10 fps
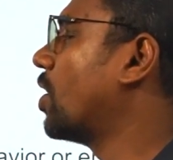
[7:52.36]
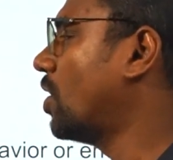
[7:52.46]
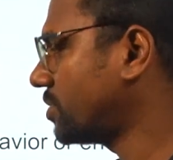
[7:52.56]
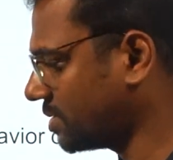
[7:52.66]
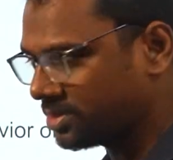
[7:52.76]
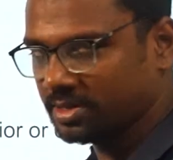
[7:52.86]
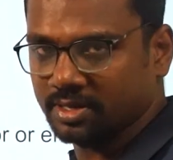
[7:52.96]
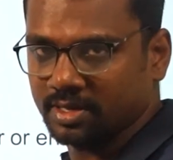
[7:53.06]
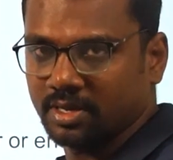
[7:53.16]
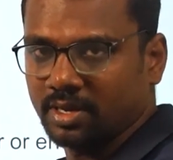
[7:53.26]
cost.
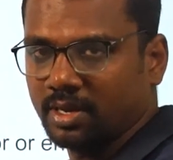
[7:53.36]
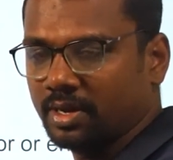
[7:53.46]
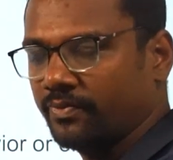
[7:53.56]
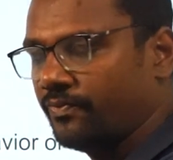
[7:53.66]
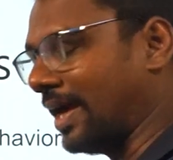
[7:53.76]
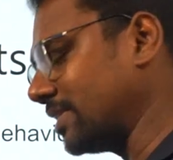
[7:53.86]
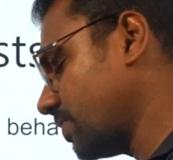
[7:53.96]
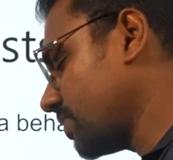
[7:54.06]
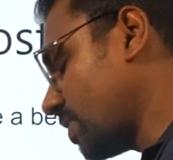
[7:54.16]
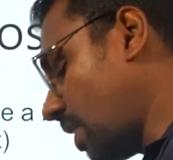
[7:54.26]

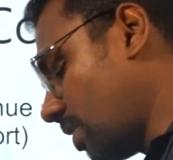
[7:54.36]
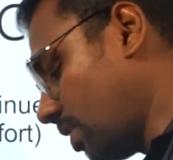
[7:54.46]
Fallacy of sunk